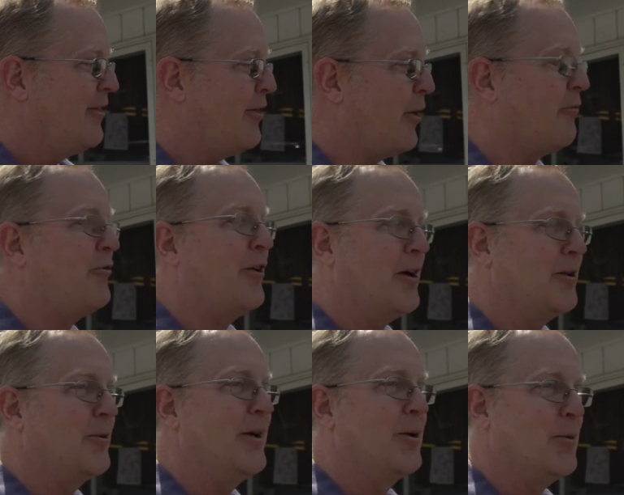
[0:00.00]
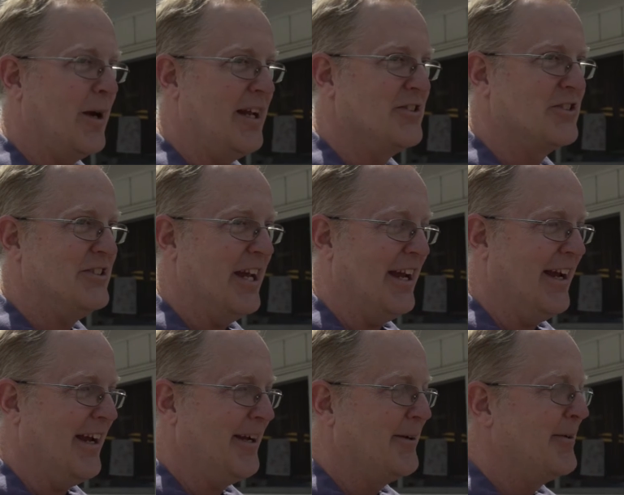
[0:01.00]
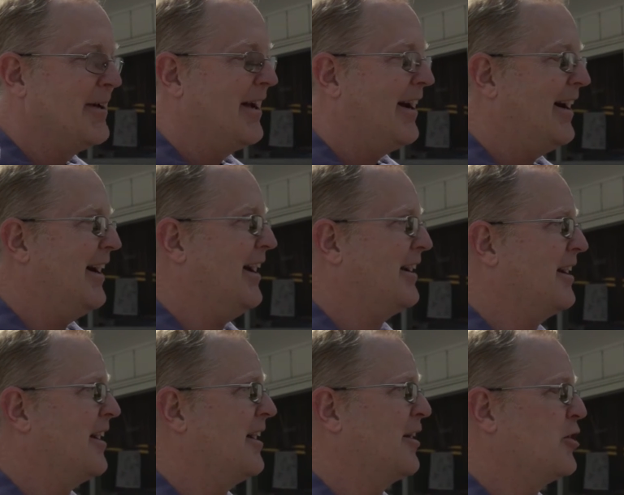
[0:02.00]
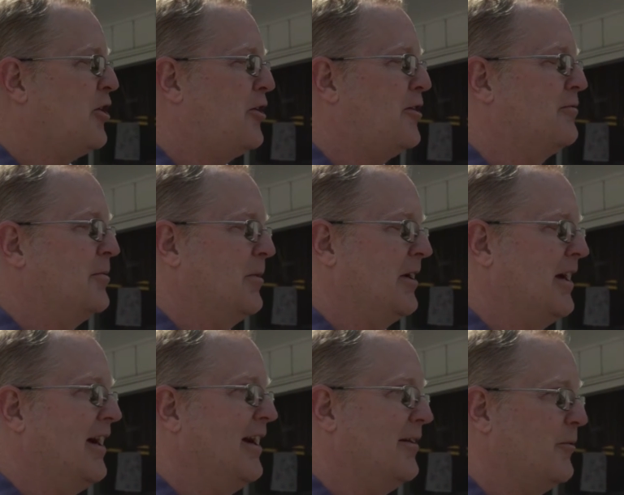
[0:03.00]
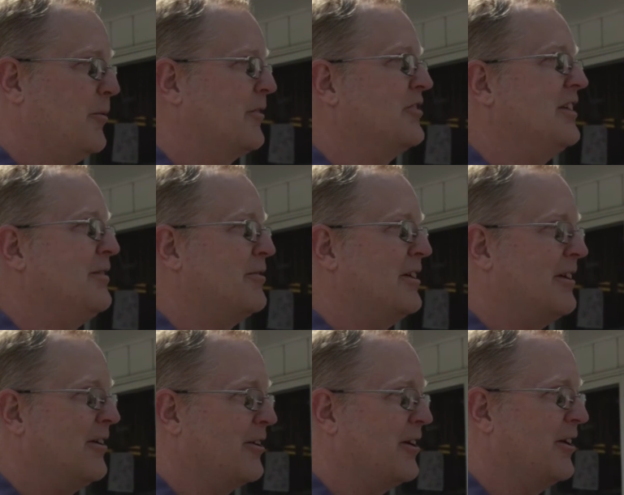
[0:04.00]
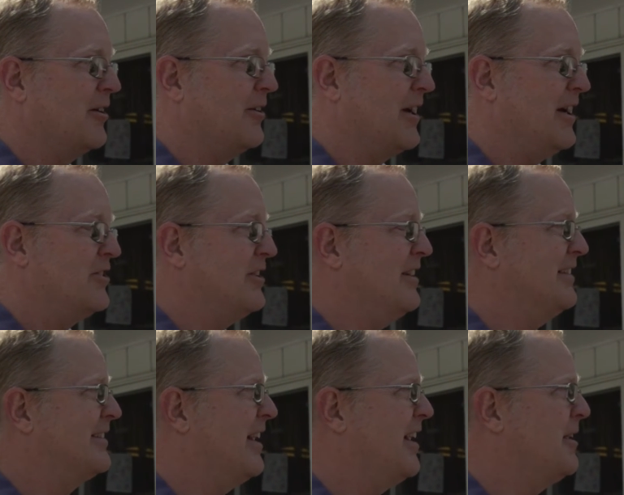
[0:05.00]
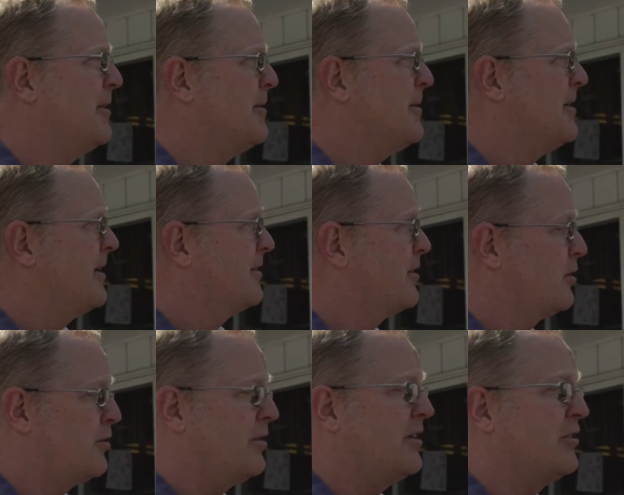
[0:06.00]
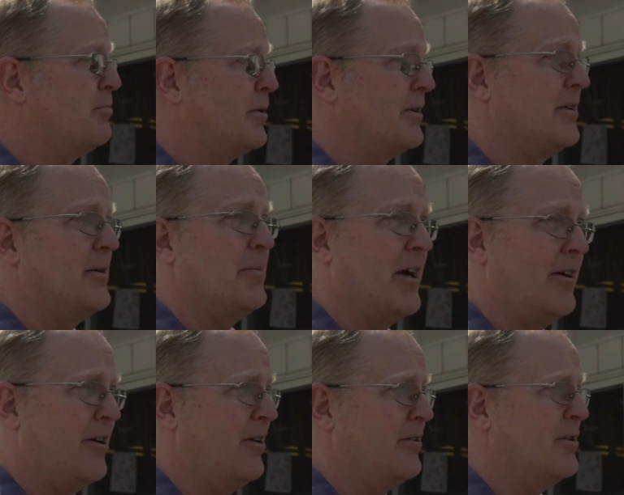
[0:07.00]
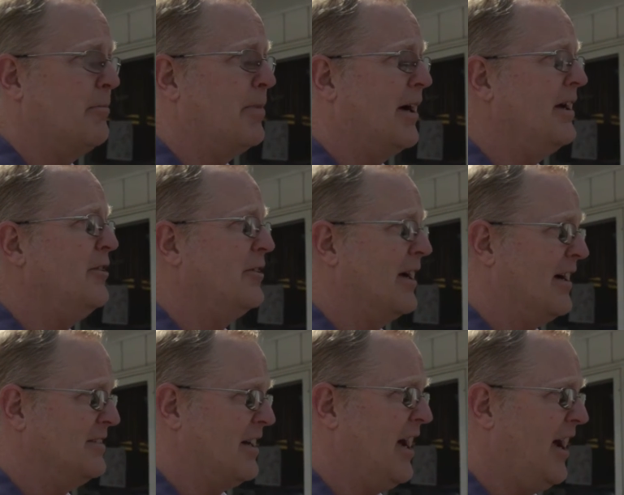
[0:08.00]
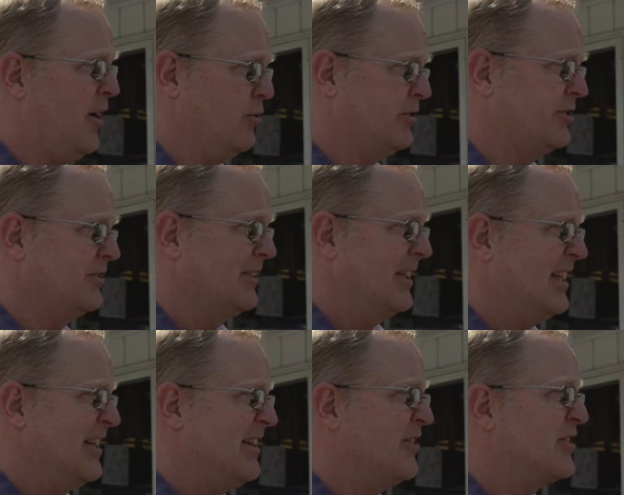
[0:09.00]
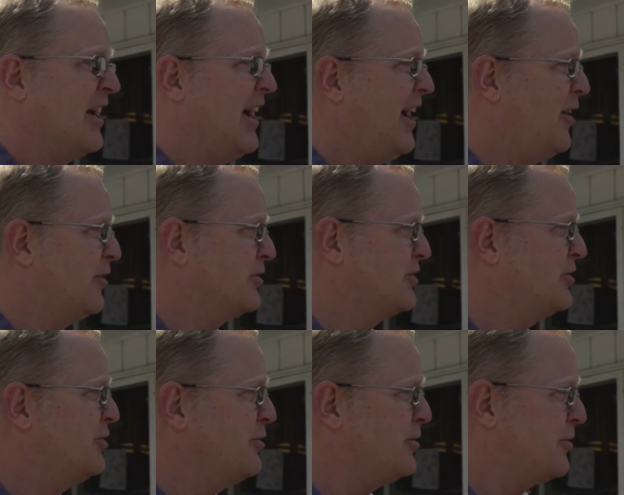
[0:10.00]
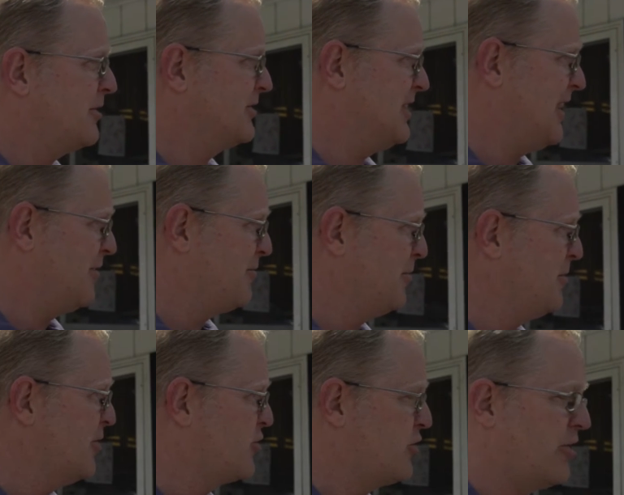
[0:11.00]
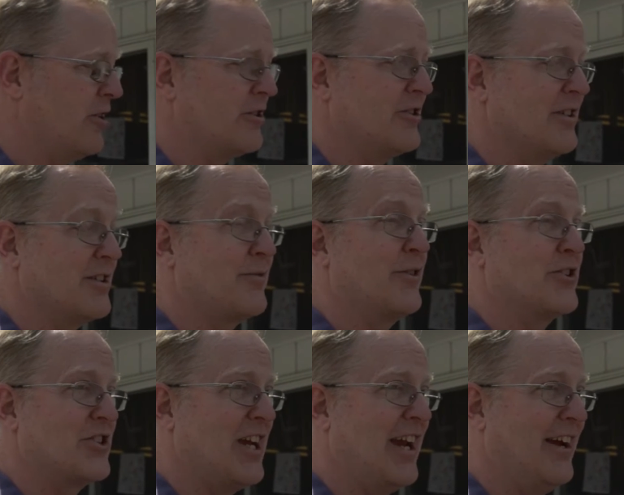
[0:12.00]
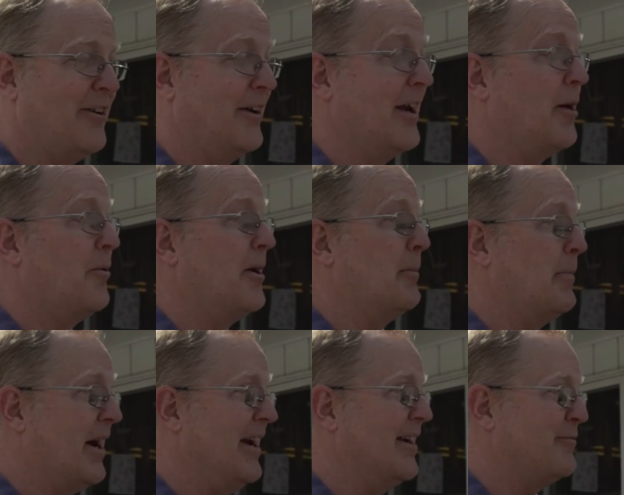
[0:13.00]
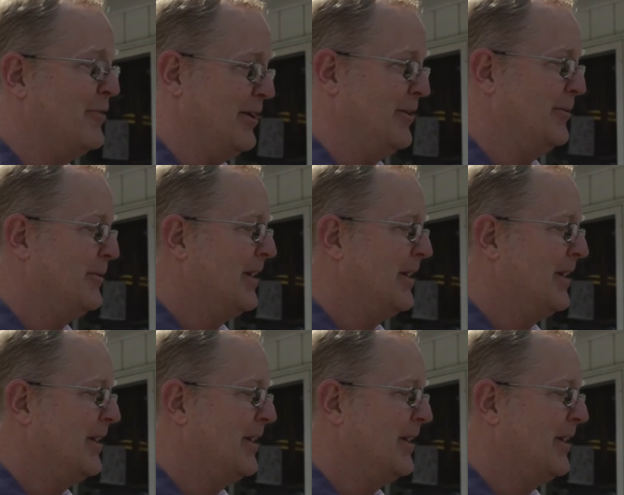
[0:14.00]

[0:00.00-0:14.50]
The following Wednesday, I got a call from a guy, wasn't even in our congregation. He said, the Lord has put it on my heart to buy you guys a house there's a house two doors down from your church that's for sale and I want to buy it for you.